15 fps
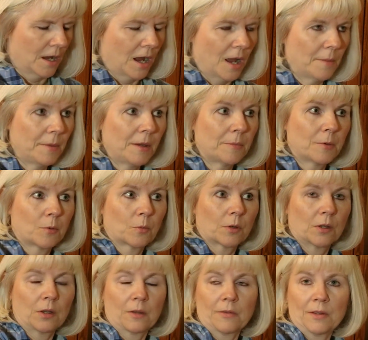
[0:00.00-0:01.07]
I may have been
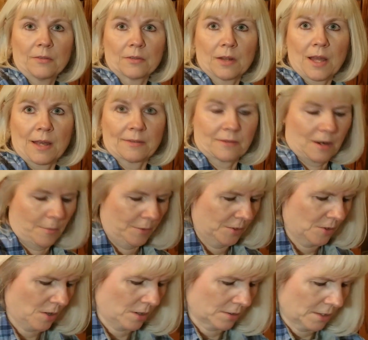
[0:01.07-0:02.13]
working on these the last time we
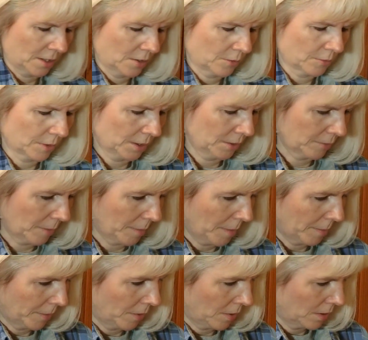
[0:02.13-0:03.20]
talked. I don't really
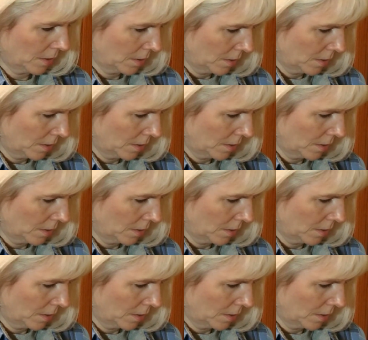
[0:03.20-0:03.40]
remember.